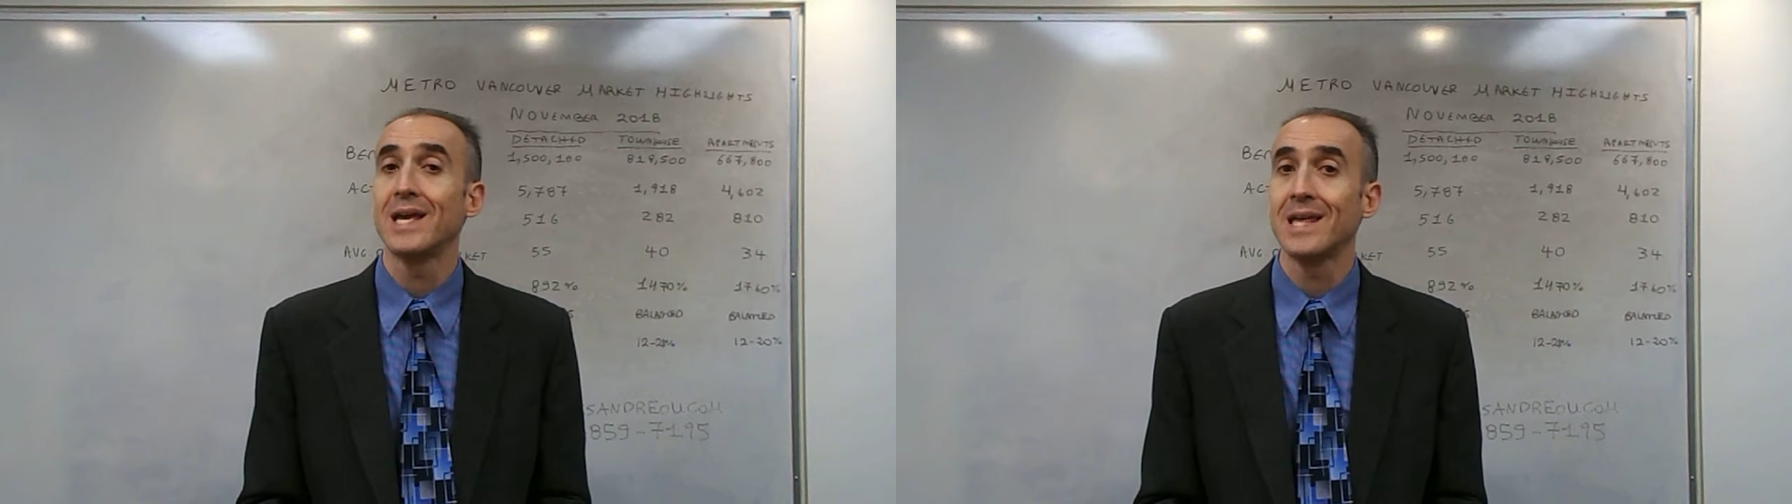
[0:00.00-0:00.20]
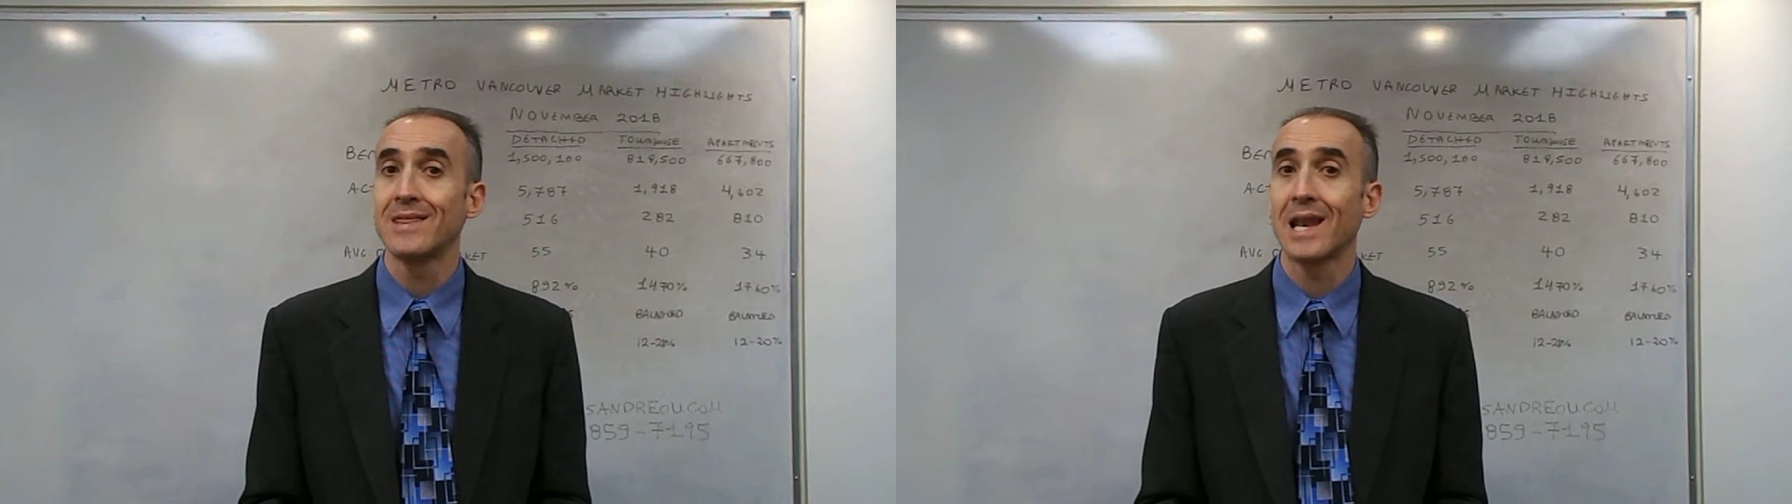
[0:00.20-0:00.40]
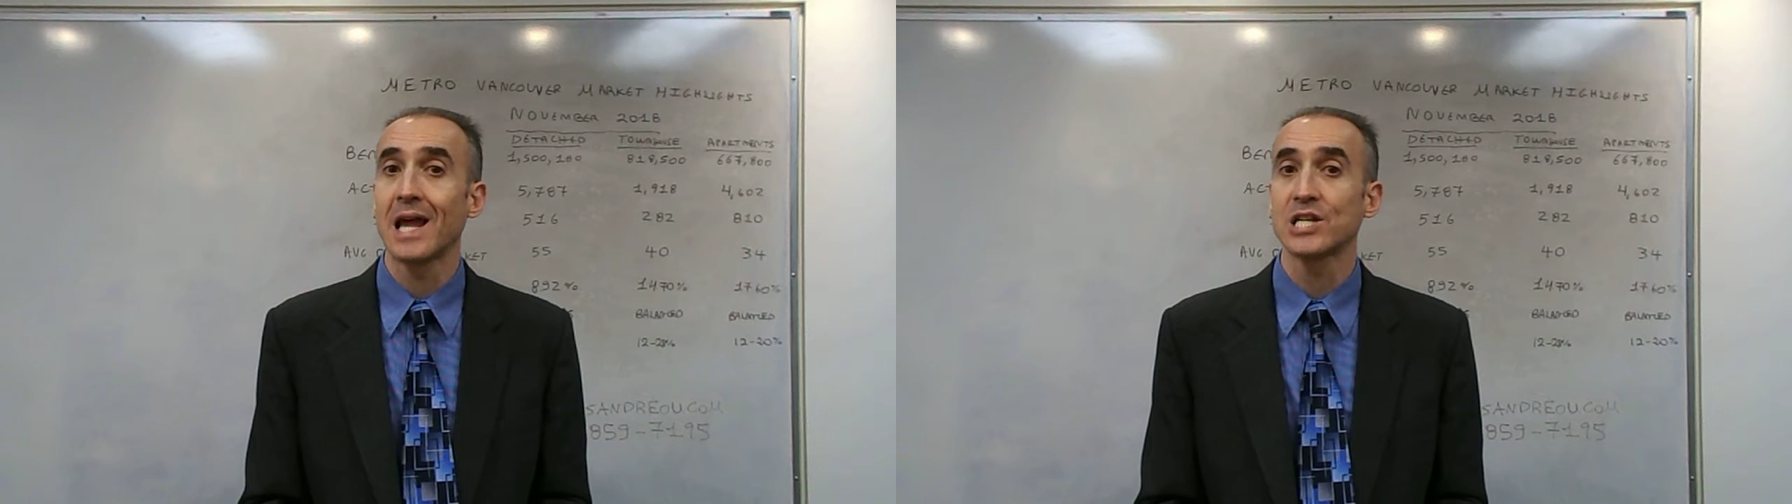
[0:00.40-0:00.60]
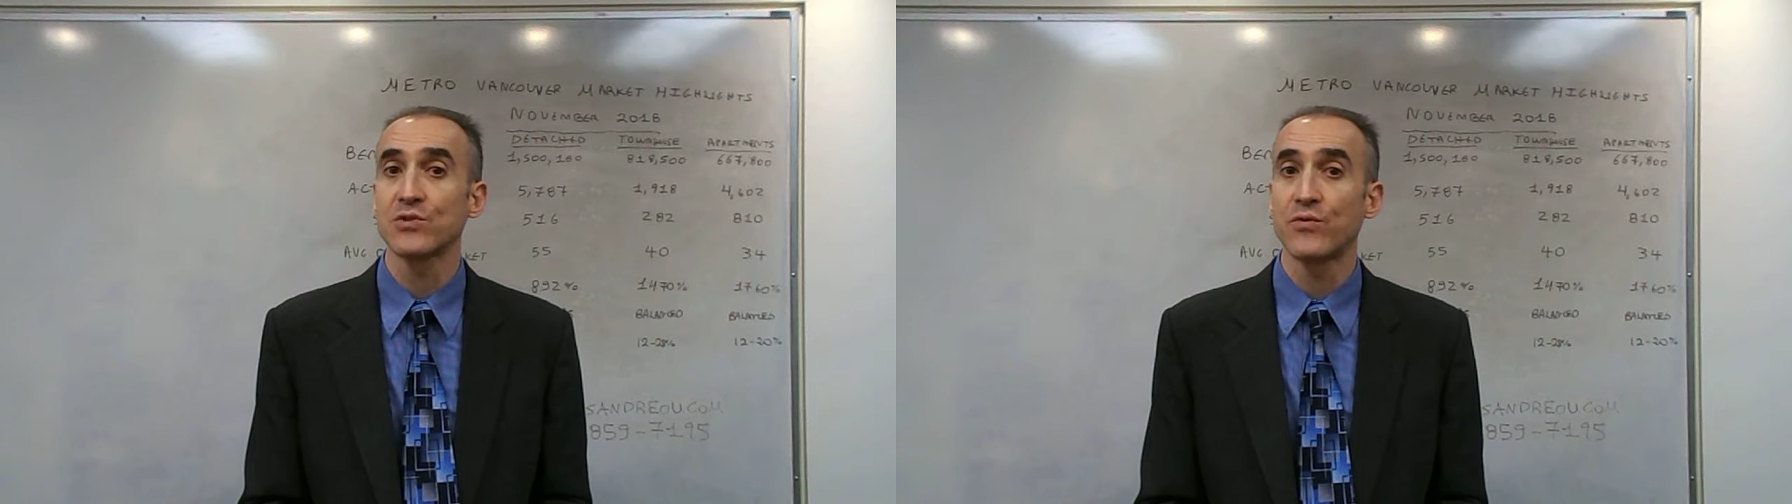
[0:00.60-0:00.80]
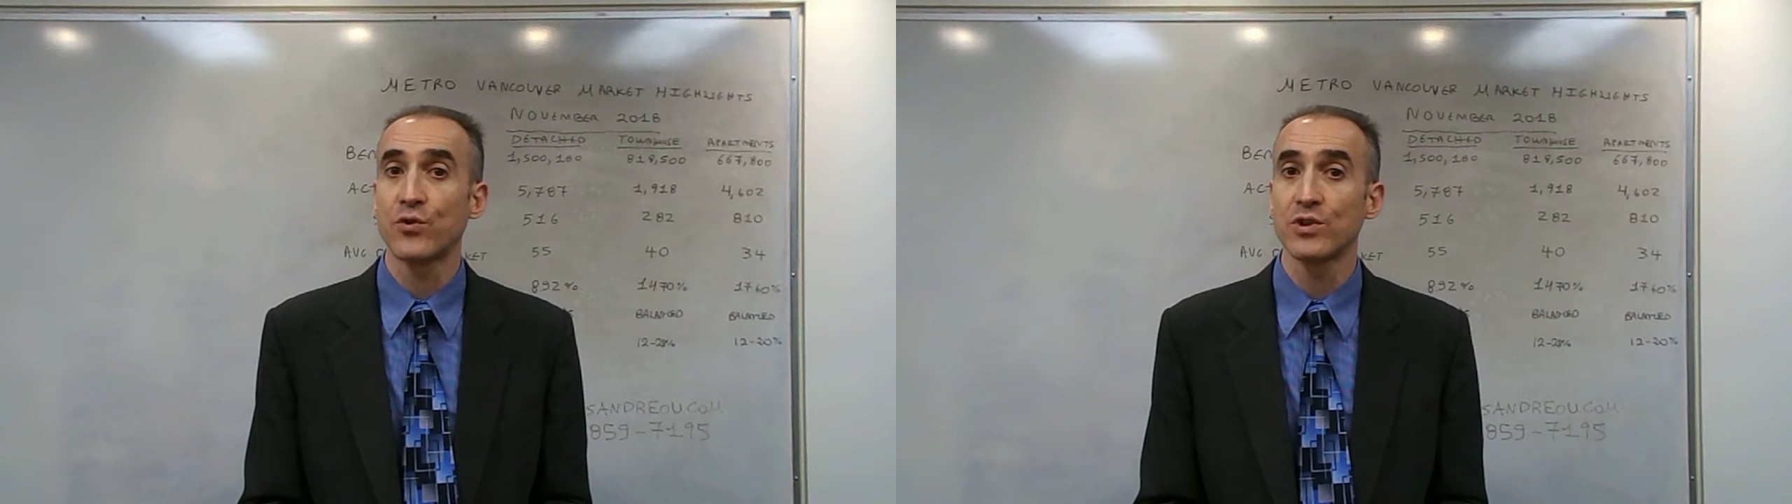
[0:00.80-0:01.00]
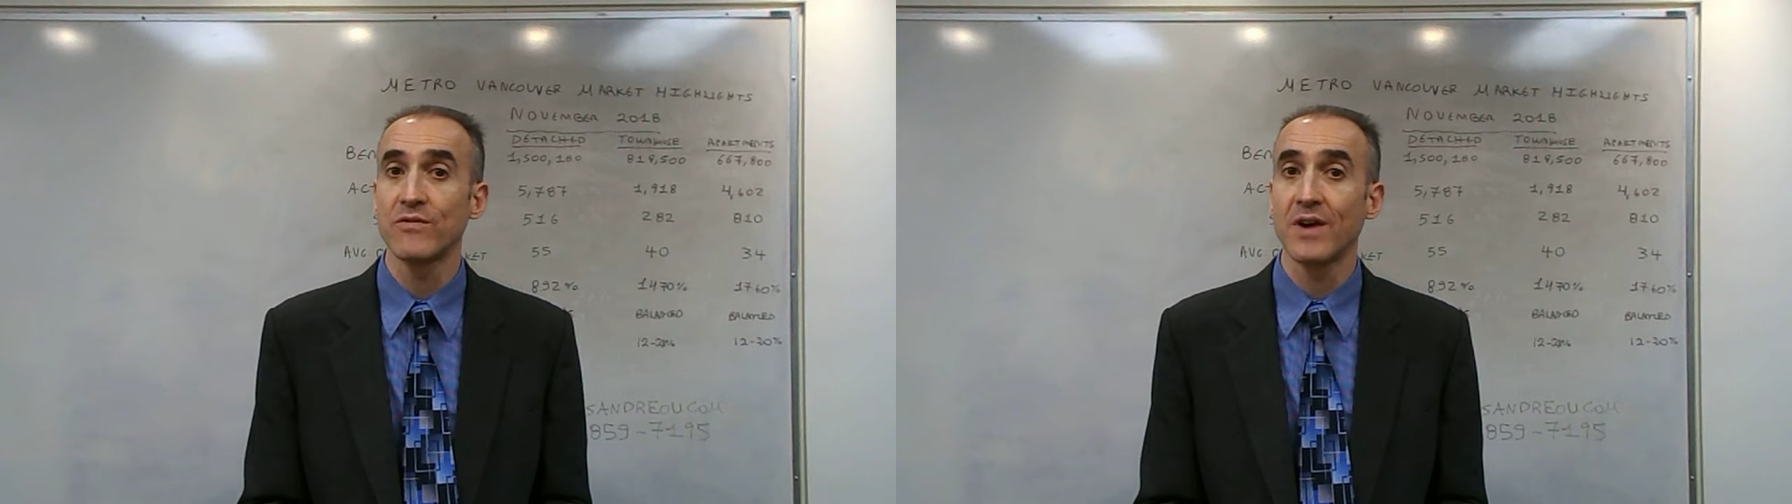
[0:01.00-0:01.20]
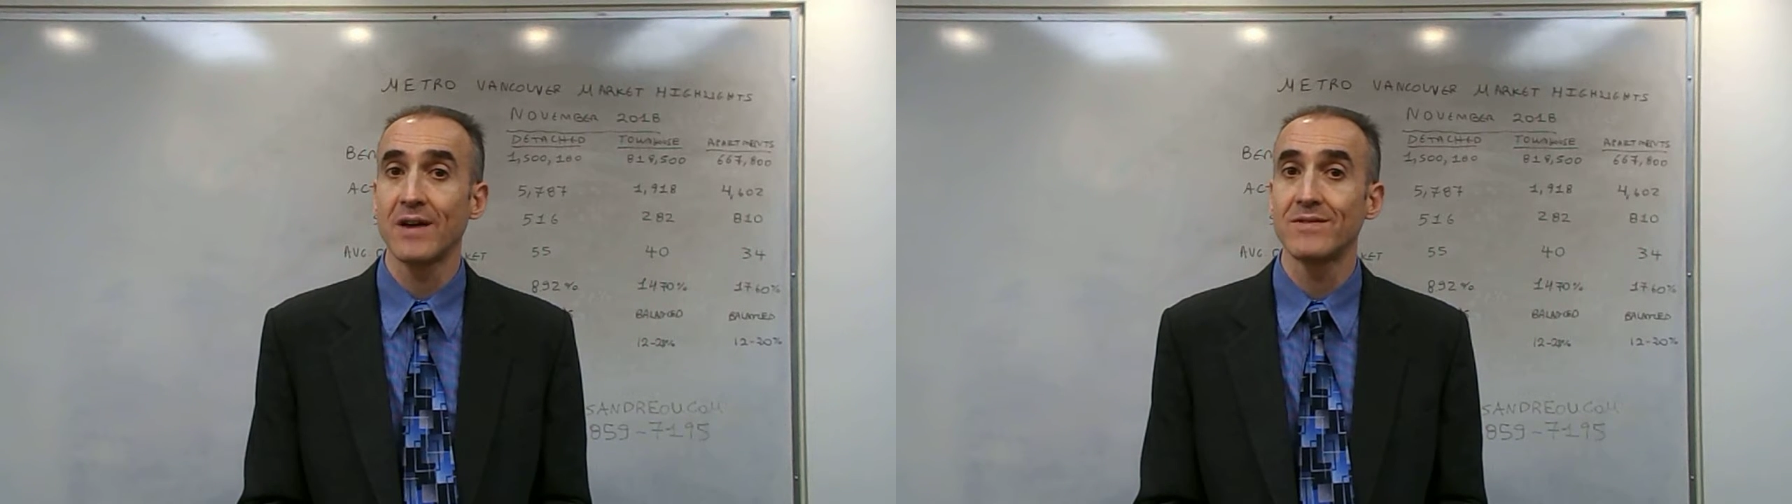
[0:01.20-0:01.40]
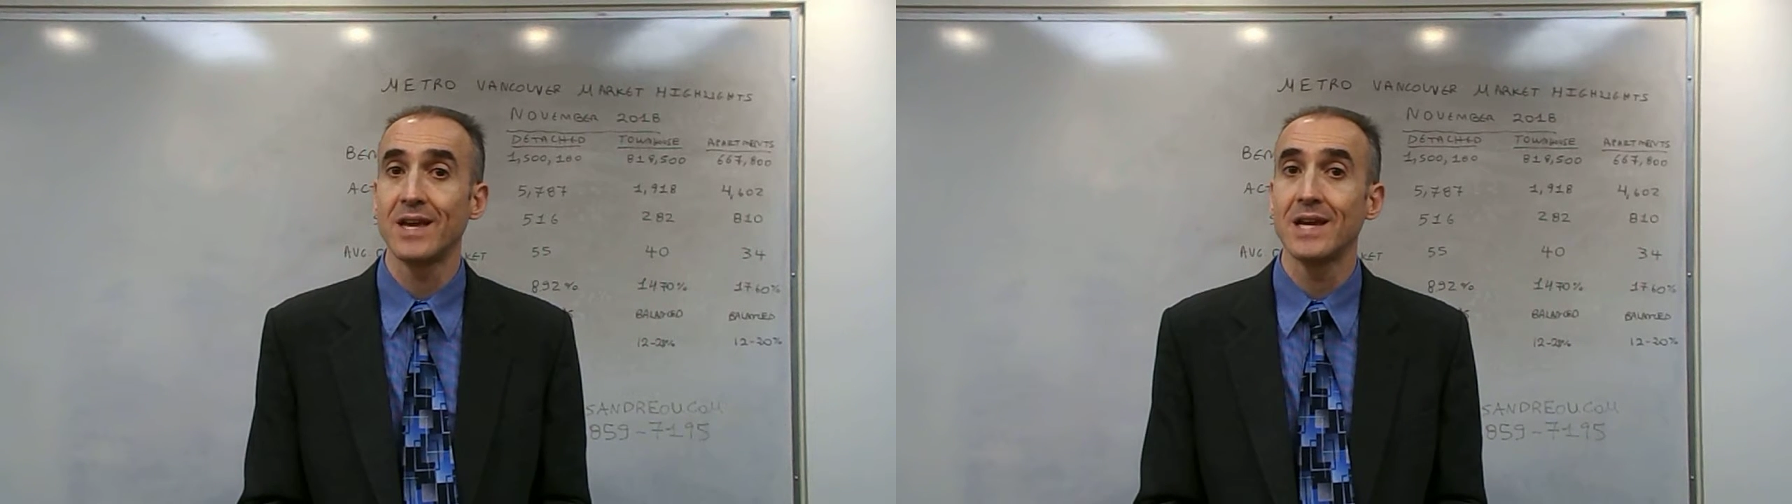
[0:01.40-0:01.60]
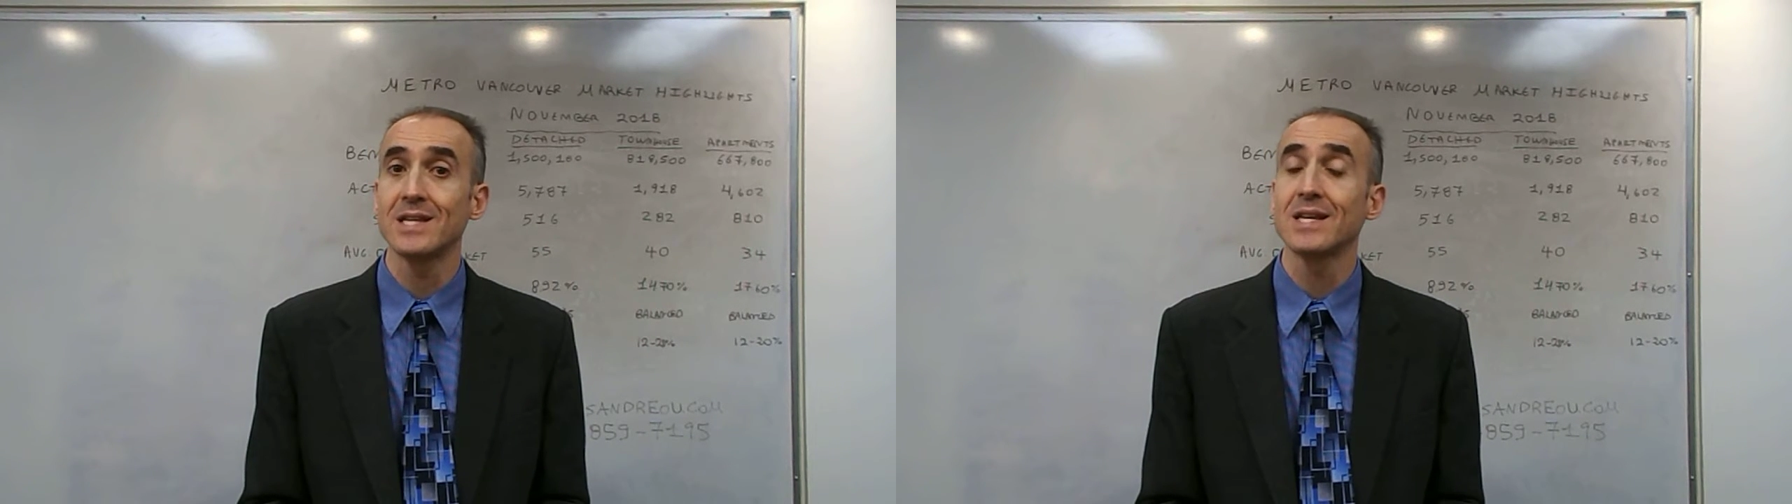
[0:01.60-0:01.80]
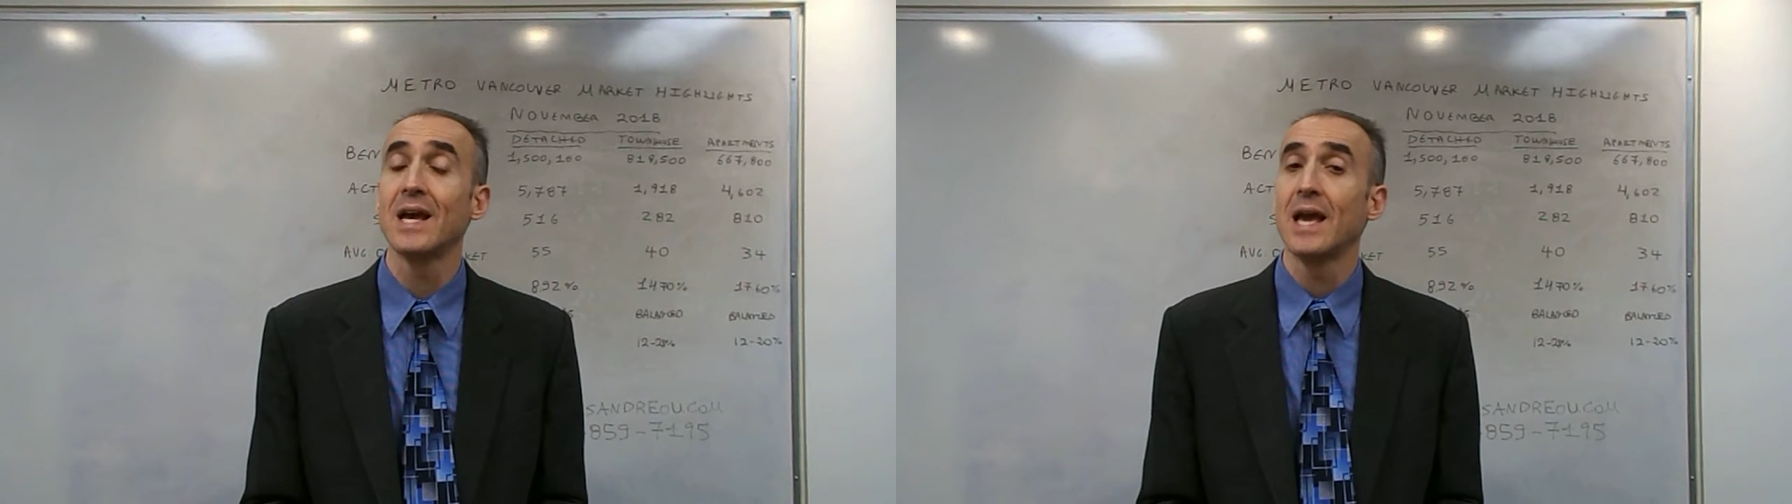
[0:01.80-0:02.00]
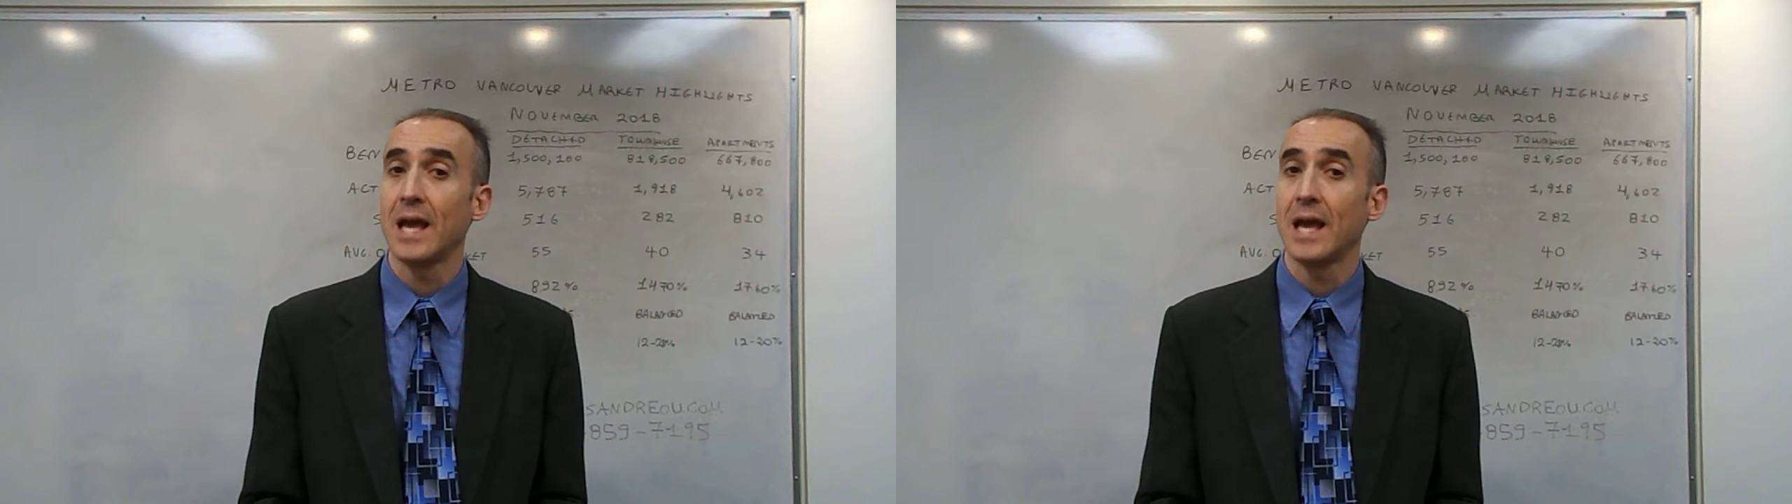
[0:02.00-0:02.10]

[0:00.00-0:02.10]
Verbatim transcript: in the last 45 days